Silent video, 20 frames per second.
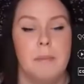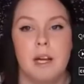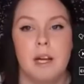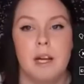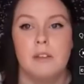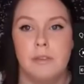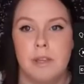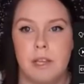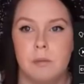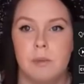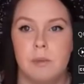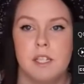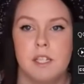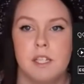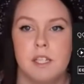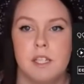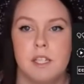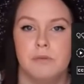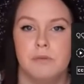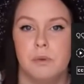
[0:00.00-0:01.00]
better the family
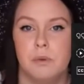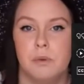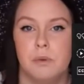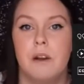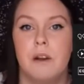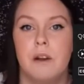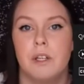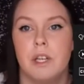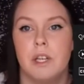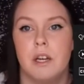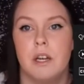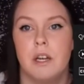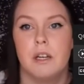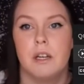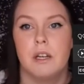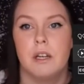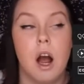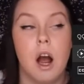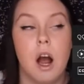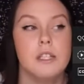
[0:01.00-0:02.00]
situation for whatever
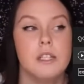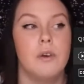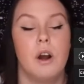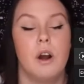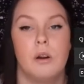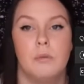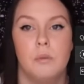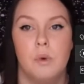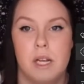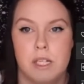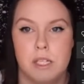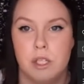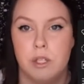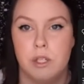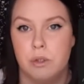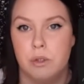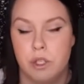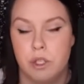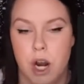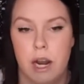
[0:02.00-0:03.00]
the cause of harm
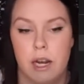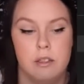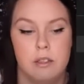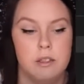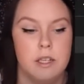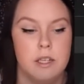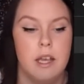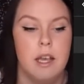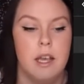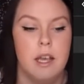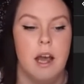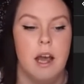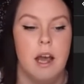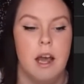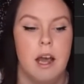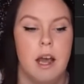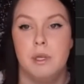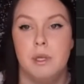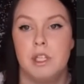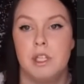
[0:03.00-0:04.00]
was to the child.
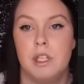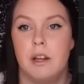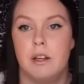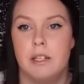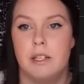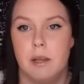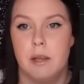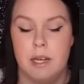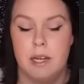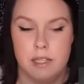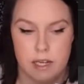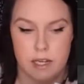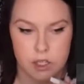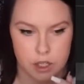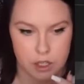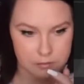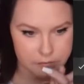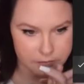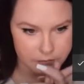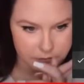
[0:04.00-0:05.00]
That put the child in imminent
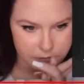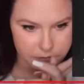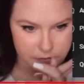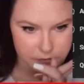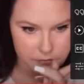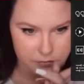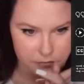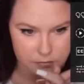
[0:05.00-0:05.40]
danger.